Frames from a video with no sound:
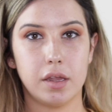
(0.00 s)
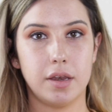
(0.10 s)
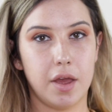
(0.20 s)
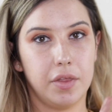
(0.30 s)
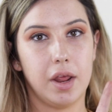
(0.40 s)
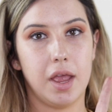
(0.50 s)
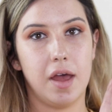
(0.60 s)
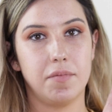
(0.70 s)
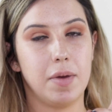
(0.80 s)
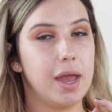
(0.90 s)
Now that I
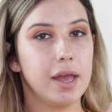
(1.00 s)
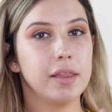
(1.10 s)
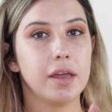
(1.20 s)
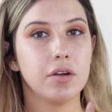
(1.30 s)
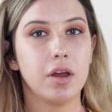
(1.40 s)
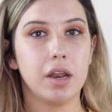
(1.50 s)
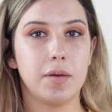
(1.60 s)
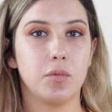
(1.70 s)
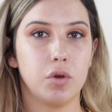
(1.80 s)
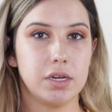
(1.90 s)
have my eyeliner on,
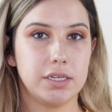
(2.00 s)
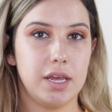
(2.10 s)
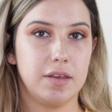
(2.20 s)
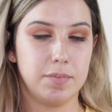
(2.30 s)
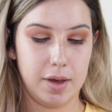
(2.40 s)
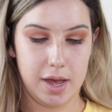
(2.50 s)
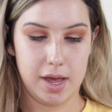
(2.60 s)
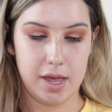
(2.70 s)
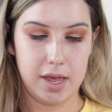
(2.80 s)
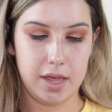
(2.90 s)
I'm going to take
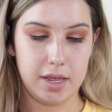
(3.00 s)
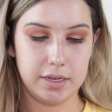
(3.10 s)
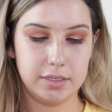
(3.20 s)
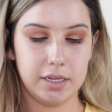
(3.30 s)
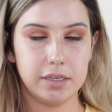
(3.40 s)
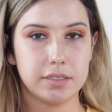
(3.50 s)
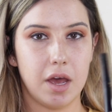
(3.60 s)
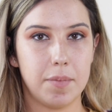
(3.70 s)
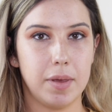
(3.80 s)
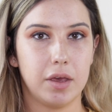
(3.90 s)
my
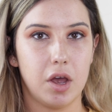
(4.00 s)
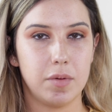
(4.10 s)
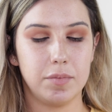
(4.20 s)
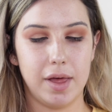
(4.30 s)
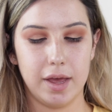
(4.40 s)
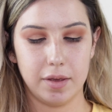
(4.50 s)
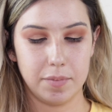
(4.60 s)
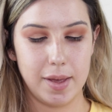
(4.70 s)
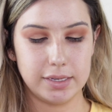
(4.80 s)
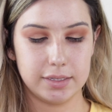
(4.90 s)
Telescopic Carbon
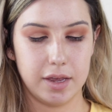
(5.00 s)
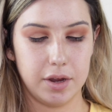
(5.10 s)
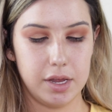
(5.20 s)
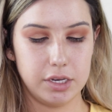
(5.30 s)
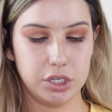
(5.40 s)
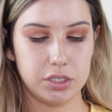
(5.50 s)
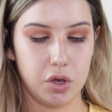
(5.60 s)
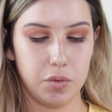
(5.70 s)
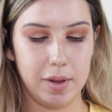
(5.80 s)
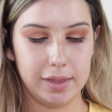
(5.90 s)
Black mascara and just
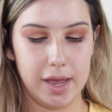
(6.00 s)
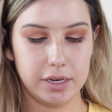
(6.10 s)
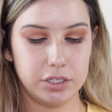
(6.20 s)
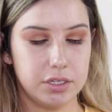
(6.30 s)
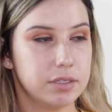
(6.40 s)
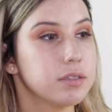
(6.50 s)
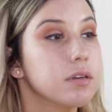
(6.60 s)
coat my lashes.